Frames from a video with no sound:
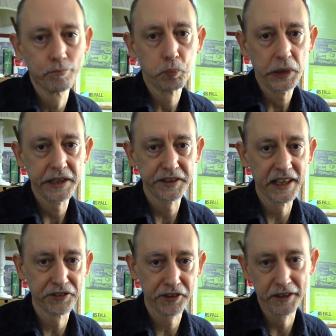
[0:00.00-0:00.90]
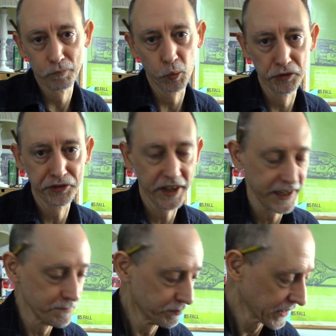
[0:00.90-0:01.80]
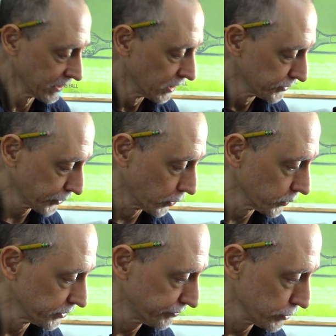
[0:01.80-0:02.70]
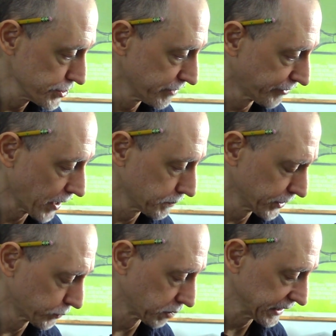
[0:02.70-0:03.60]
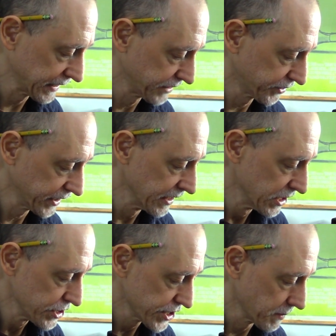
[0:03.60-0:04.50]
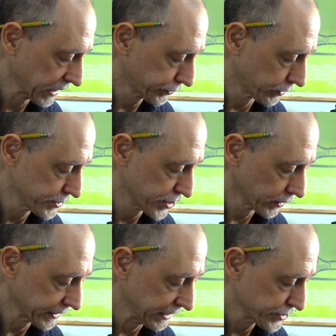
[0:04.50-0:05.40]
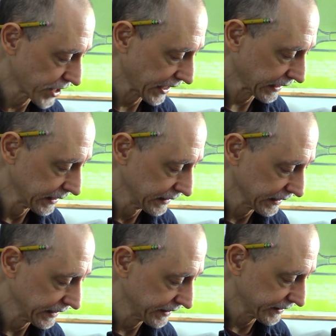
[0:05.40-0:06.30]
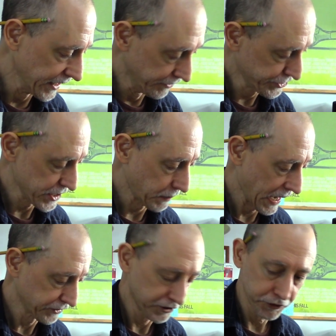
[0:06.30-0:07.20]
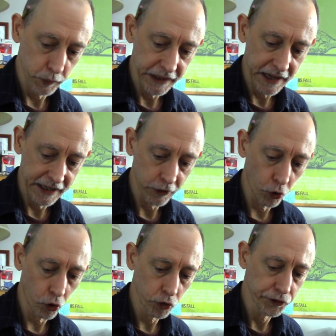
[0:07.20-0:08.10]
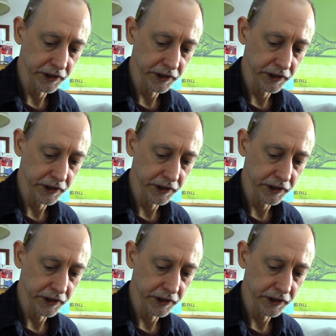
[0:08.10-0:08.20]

Breakdancing, we'll say. So the fugitive fop does breakdancing. She makes her agility check. If she passes, we gain gold